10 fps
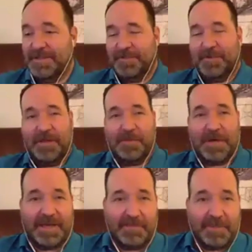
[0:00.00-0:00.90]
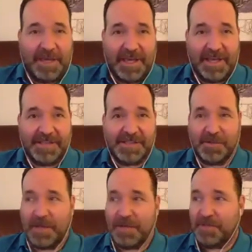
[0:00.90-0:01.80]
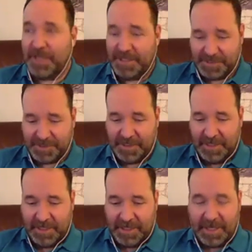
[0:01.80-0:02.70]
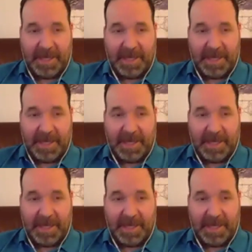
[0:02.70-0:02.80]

while my head is in the right place, I